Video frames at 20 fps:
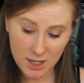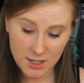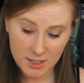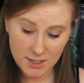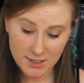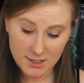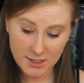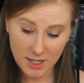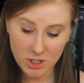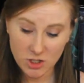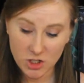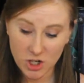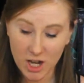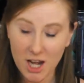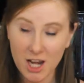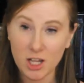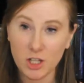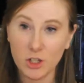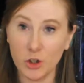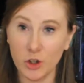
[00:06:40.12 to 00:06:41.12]
such
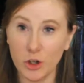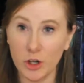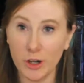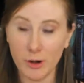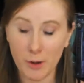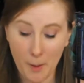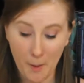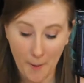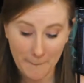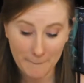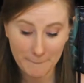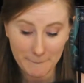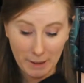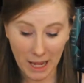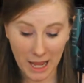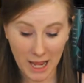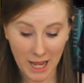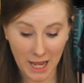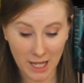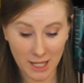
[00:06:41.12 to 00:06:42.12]
a good
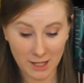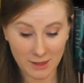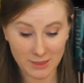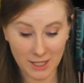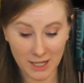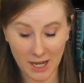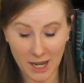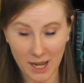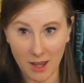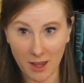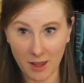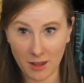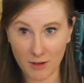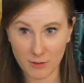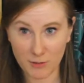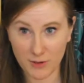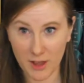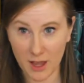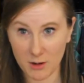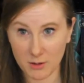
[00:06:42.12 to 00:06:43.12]
buy that I
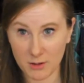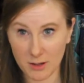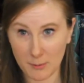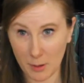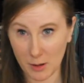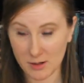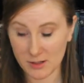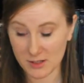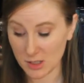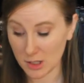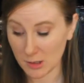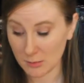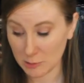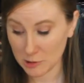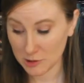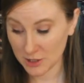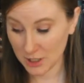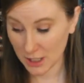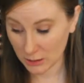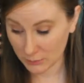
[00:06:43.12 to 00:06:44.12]
found at Barnes &
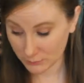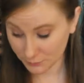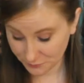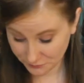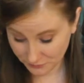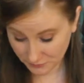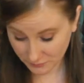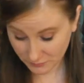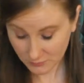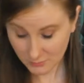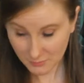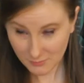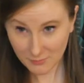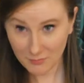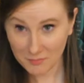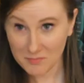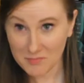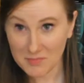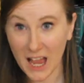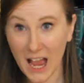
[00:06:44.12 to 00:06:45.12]
Noble, so
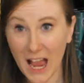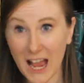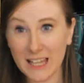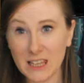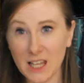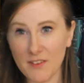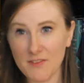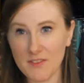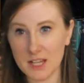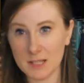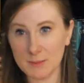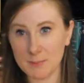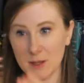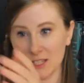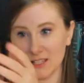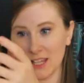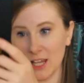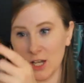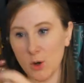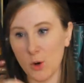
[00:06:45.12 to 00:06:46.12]
I love this.
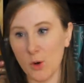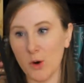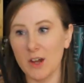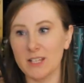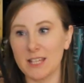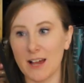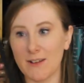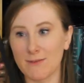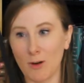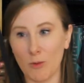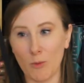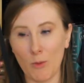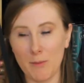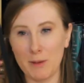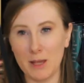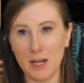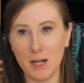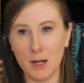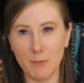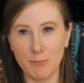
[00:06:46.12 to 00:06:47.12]
Plus, then you always have a
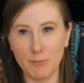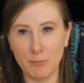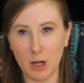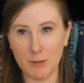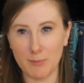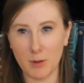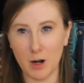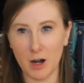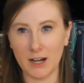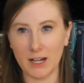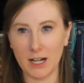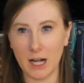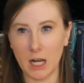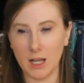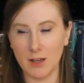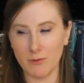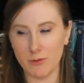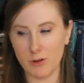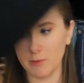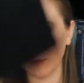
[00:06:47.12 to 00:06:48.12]
ribbon bookmark, and I
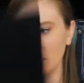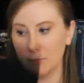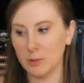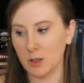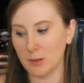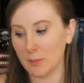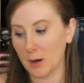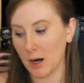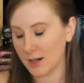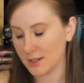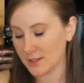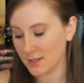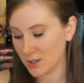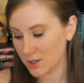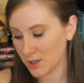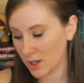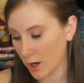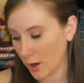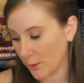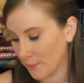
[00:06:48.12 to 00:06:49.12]
love ribbon bookmarks.
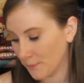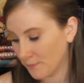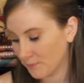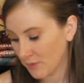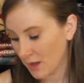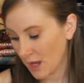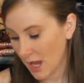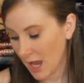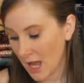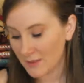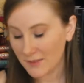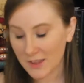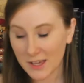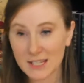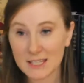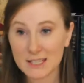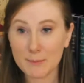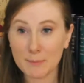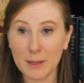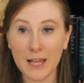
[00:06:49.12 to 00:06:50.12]
So, that
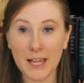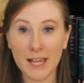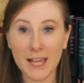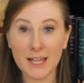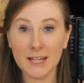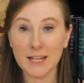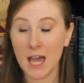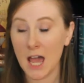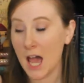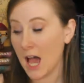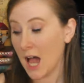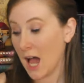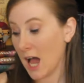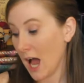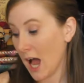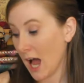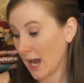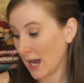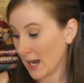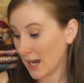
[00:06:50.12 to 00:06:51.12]
is the plan.
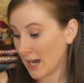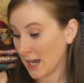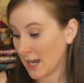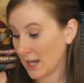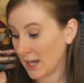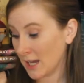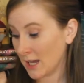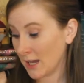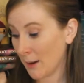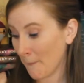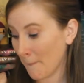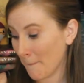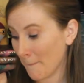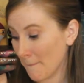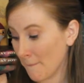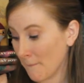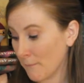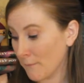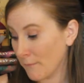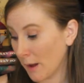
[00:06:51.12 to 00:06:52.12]

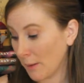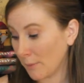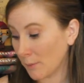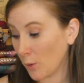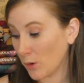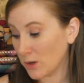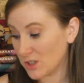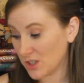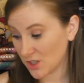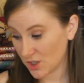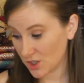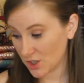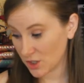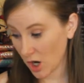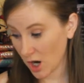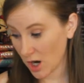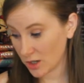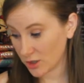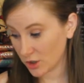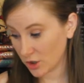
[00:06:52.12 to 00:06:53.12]
I'm going to
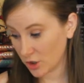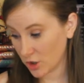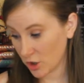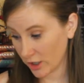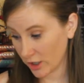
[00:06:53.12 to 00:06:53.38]
start